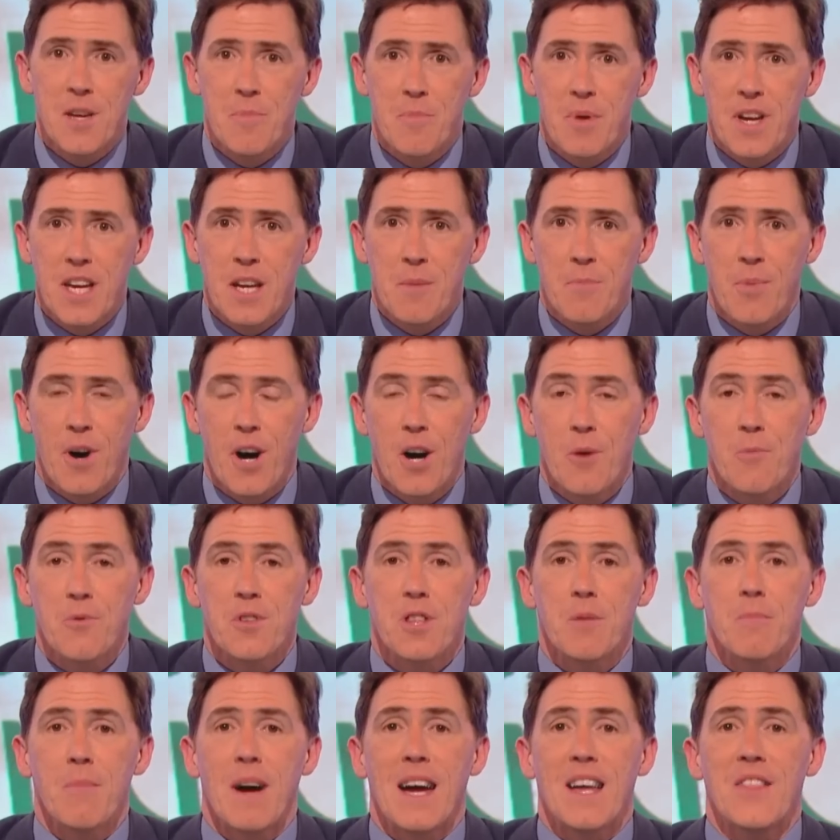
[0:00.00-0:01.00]
ping-pong
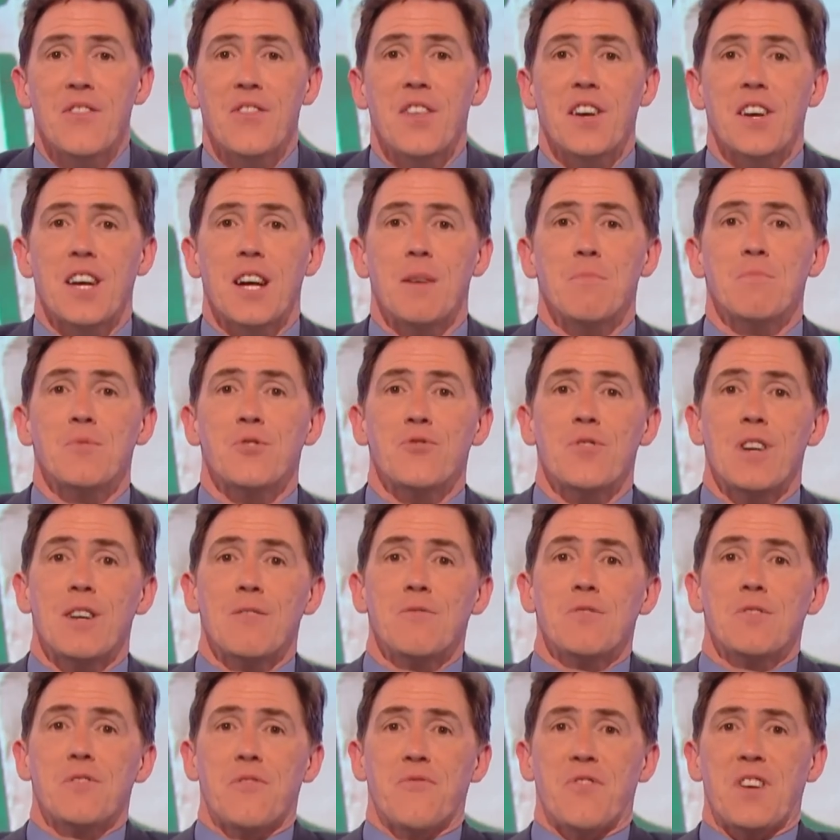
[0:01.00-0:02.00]
with a man that comes
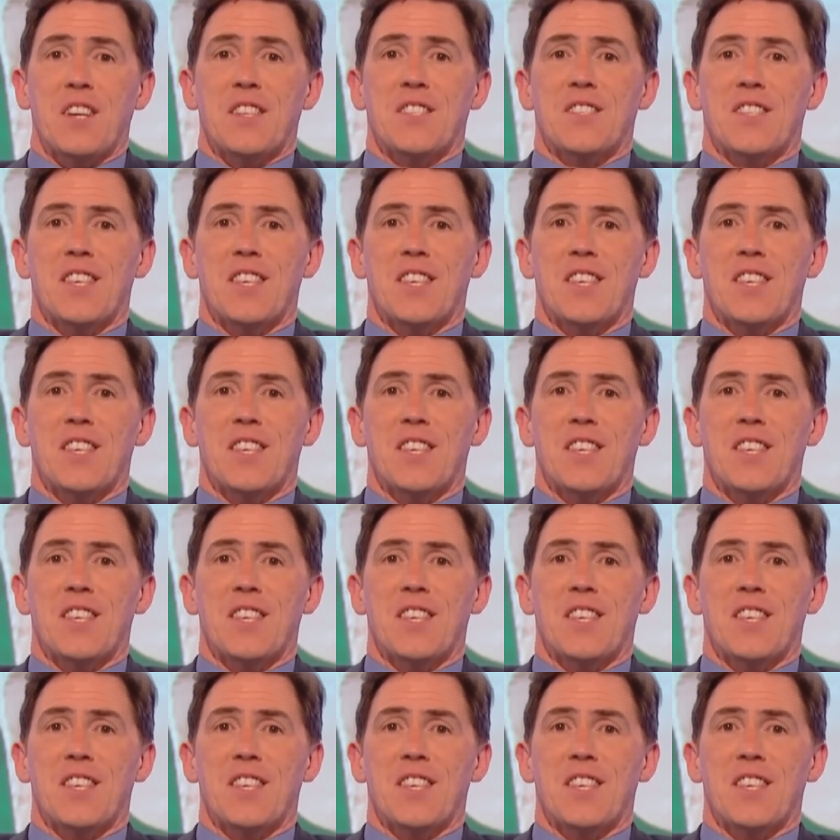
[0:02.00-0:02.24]
round to fix